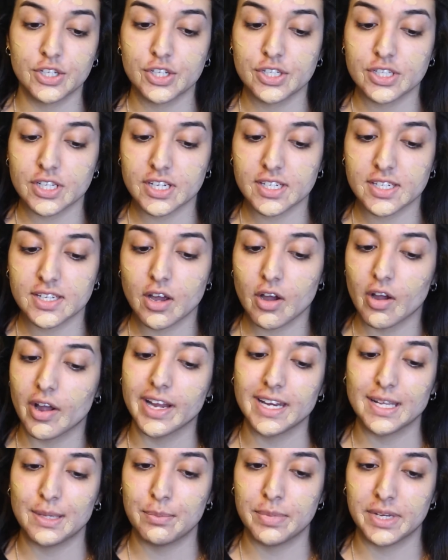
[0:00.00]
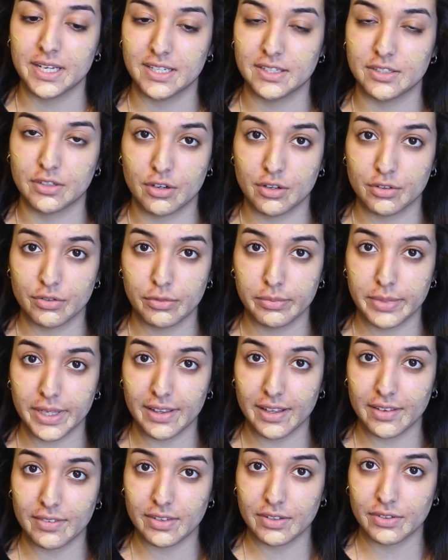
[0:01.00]
just a tiny bit dark for me,
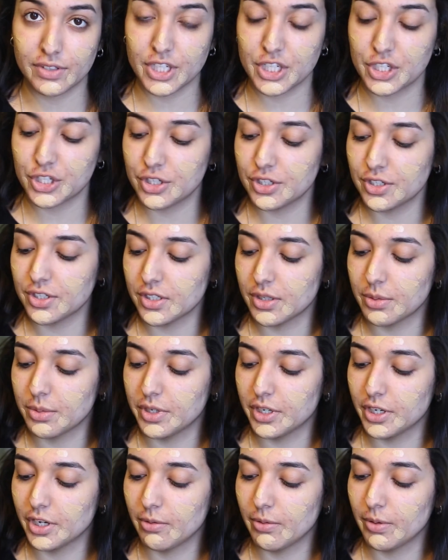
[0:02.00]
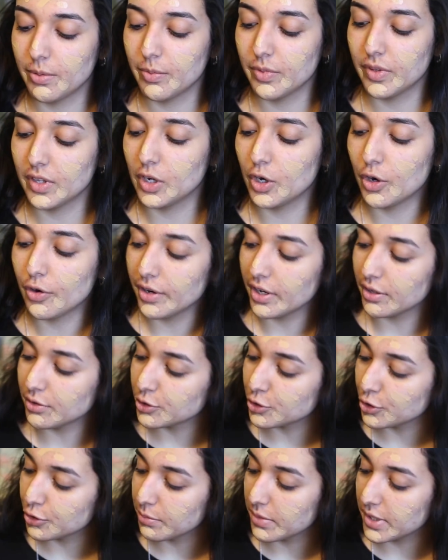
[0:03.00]
that foundation, so I'm going to go in with the L'Oreal
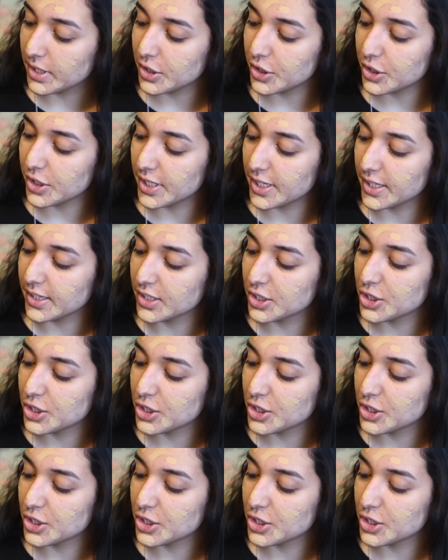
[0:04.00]
True Match in the